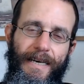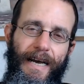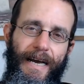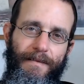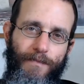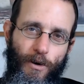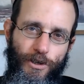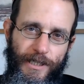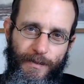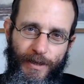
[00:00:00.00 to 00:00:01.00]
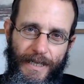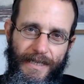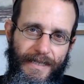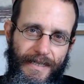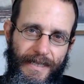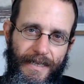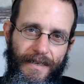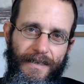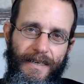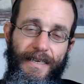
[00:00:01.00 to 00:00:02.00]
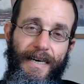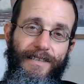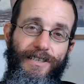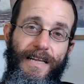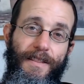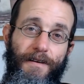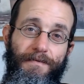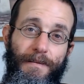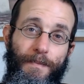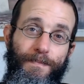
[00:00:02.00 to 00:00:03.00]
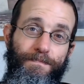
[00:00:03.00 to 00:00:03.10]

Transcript: And Moshe's presence is here. And just like the Rebbe